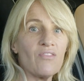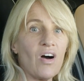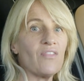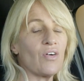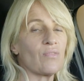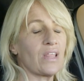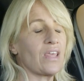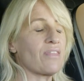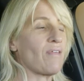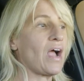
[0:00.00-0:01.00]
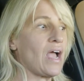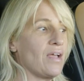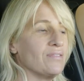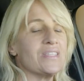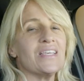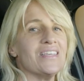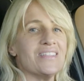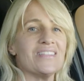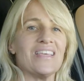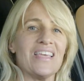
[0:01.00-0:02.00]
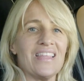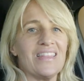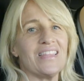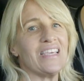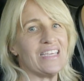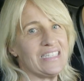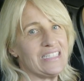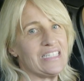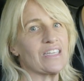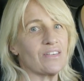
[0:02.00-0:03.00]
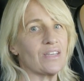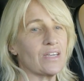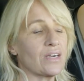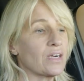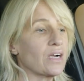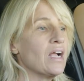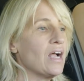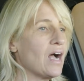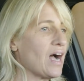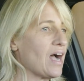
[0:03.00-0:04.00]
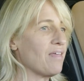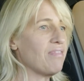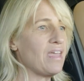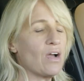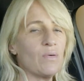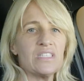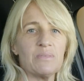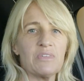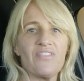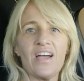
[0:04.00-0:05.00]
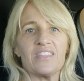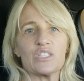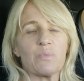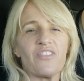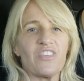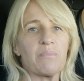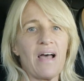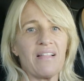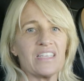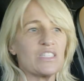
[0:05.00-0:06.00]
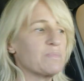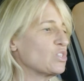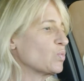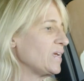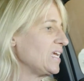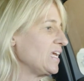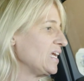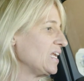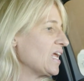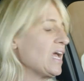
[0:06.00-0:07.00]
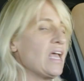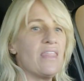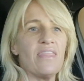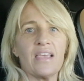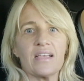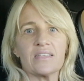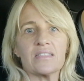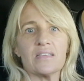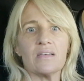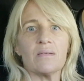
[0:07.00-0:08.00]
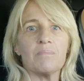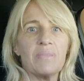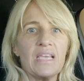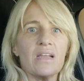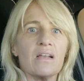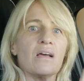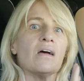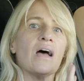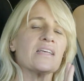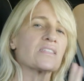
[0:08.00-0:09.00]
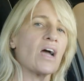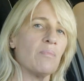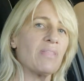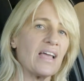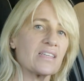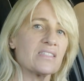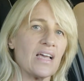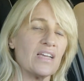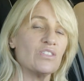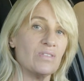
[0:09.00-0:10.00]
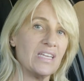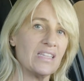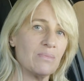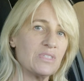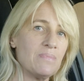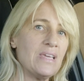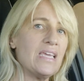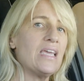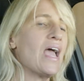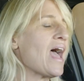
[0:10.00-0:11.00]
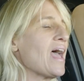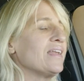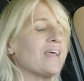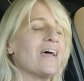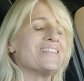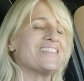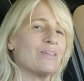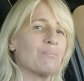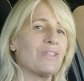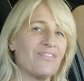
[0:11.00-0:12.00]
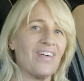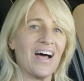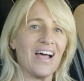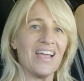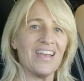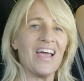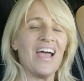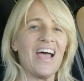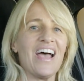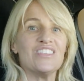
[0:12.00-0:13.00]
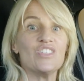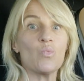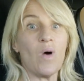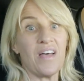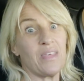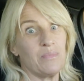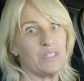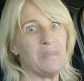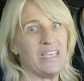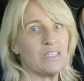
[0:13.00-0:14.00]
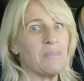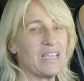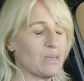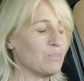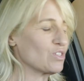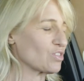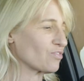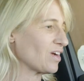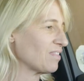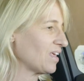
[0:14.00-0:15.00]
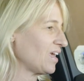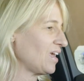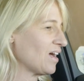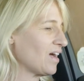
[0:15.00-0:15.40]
Volvo really thrives is in the interior. They always seem to find this perfect balance between things being as complex as you need them to be and as simplified as you want them to be to make them user-friendly.